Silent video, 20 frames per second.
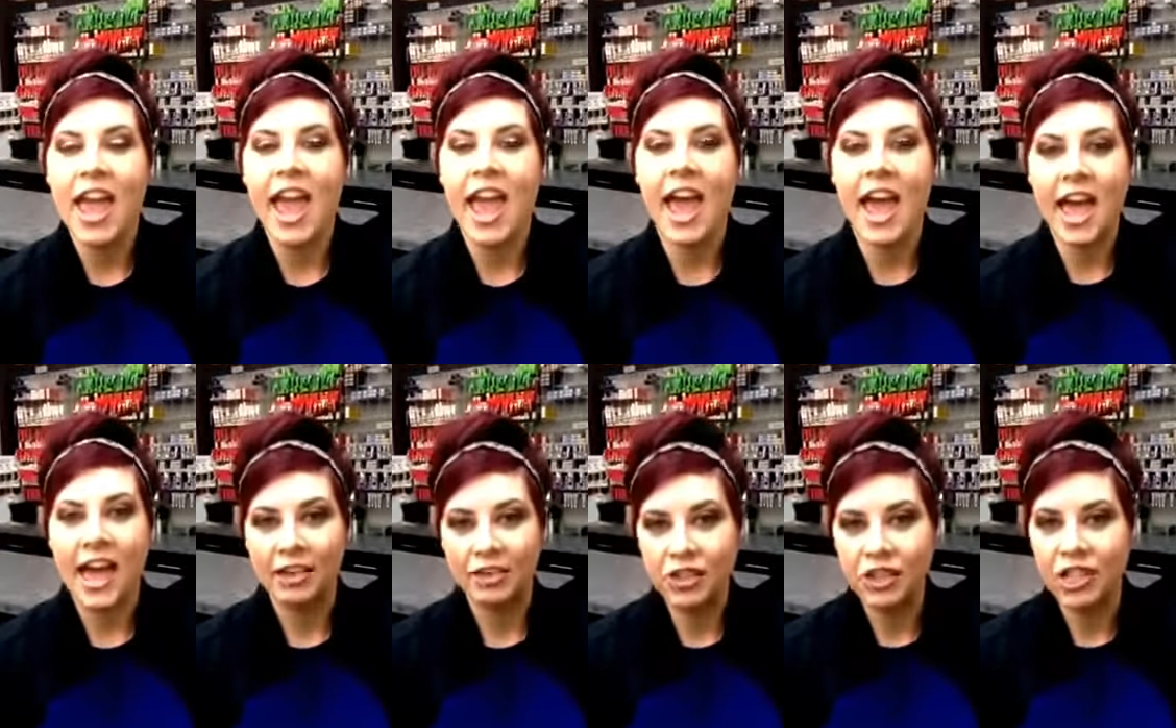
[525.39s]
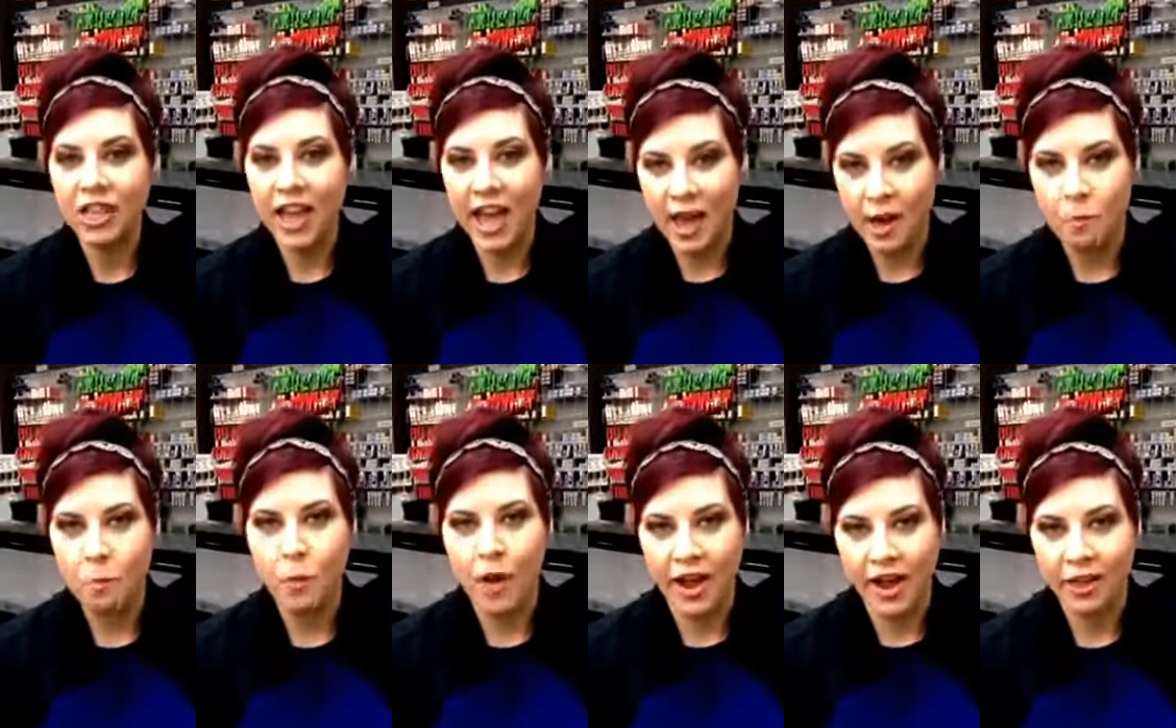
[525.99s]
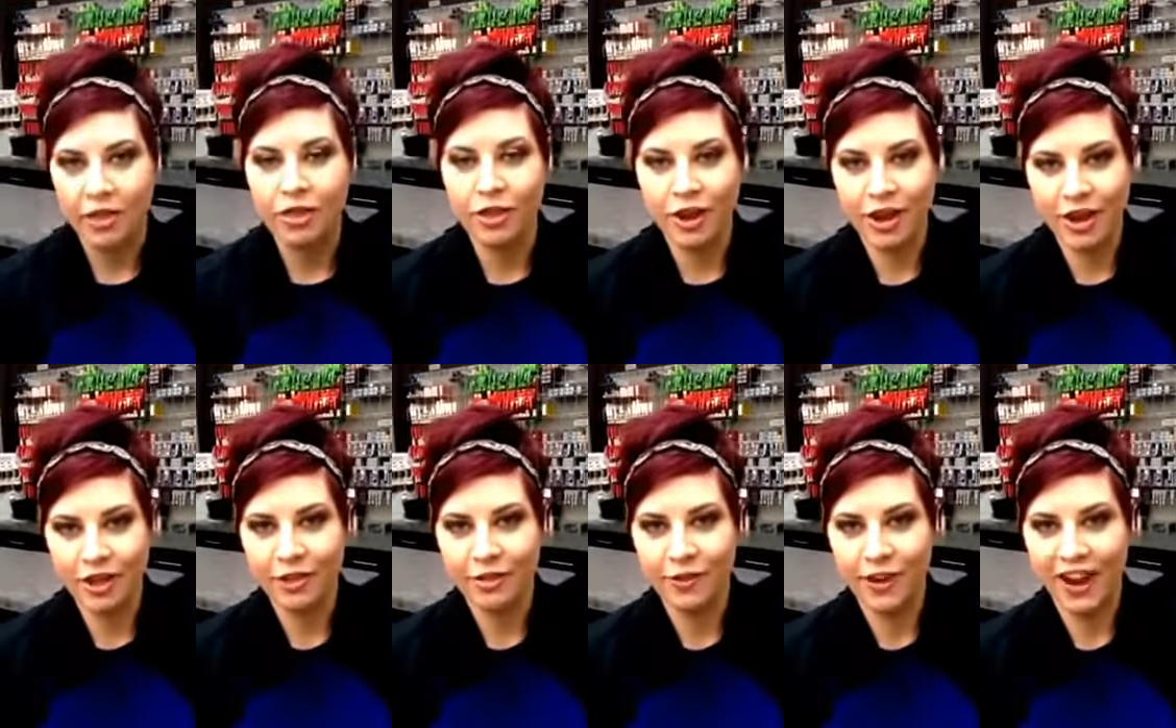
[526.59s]
at
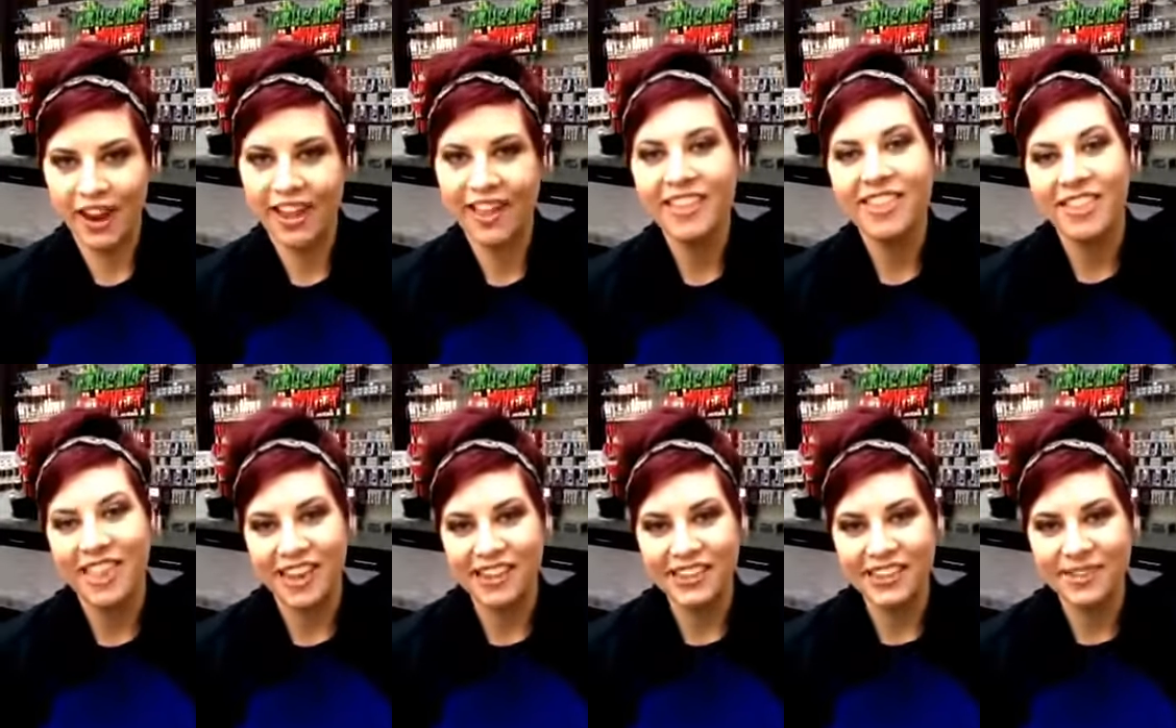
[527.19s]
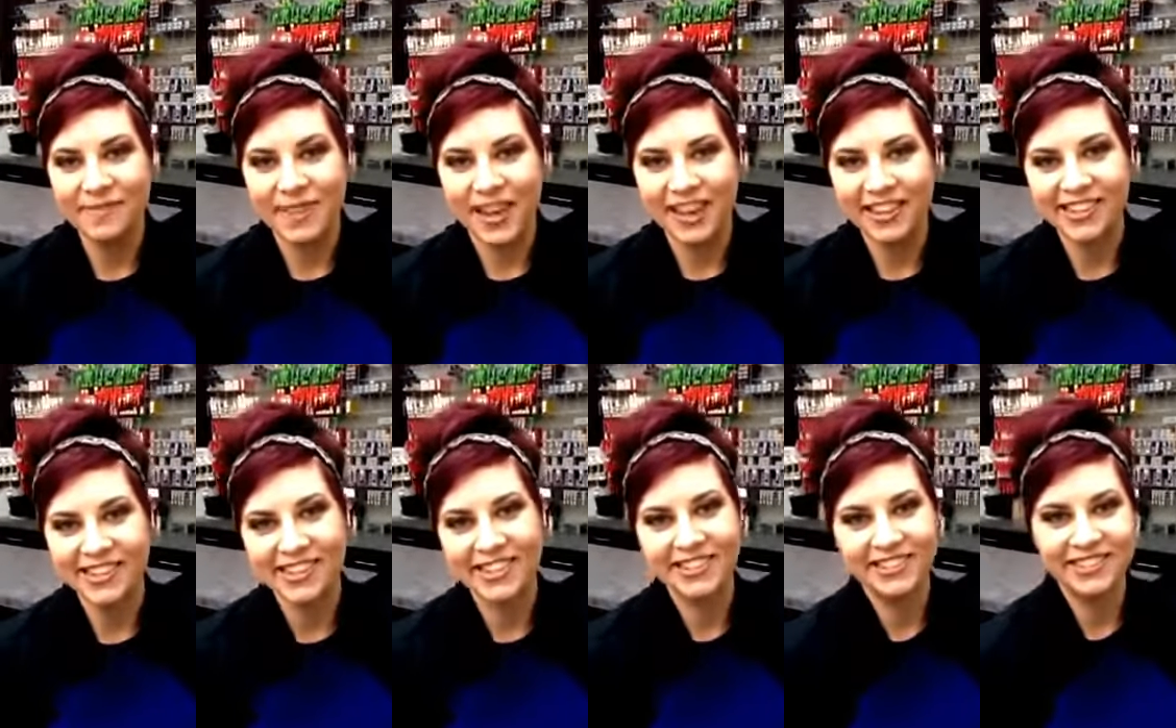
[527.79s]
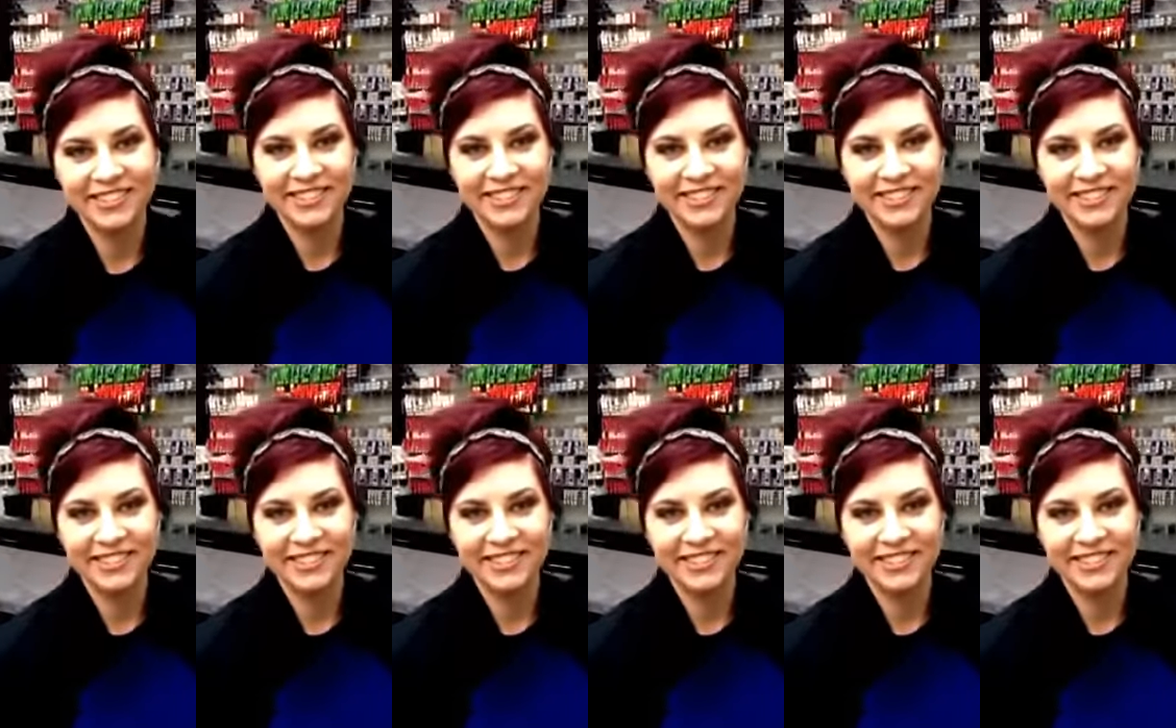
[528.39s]
AshleyMWhite33. Thanks so much.